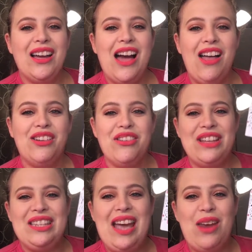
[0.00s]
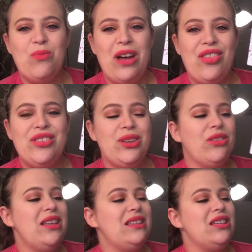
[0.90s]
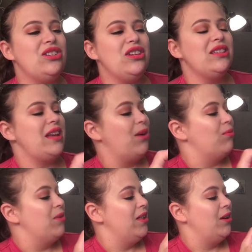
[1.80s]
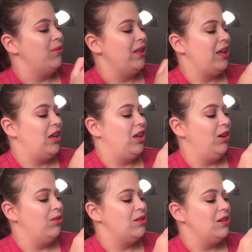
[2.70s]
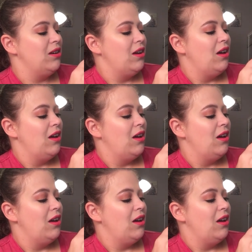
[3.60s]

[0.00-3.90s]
color the 10 with. So this is just a really, really cute